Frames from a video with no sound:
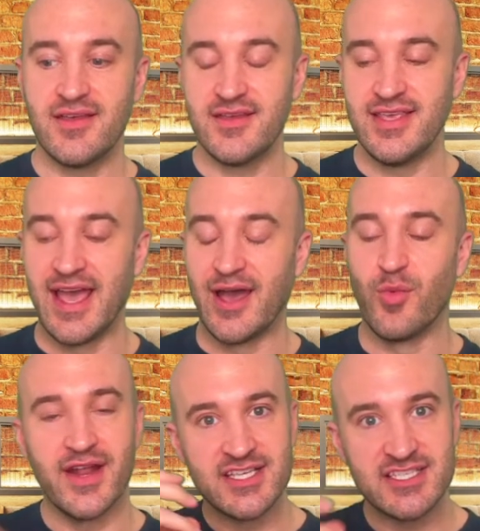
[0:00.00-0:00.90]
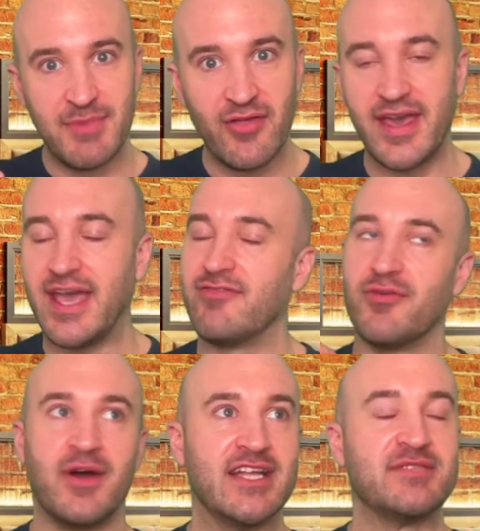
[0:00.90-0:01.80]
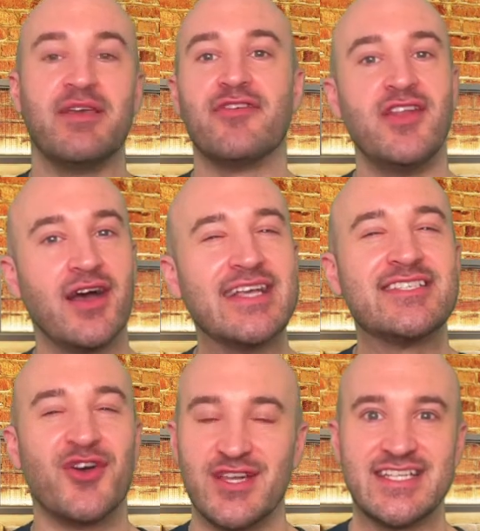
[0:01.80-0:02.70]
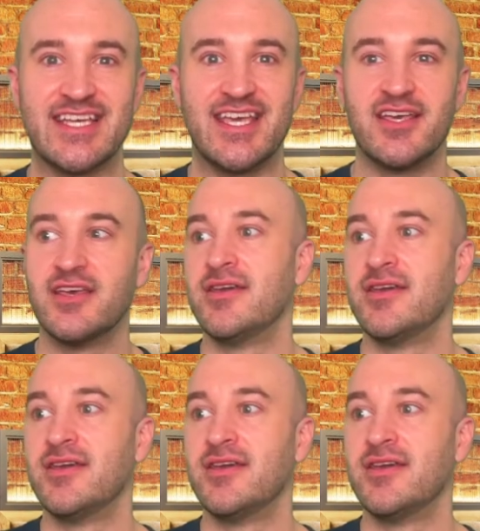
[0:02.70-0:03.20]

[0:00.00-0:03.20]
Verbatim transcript: yeah, when I smell that, it reminds me of a nice holiday.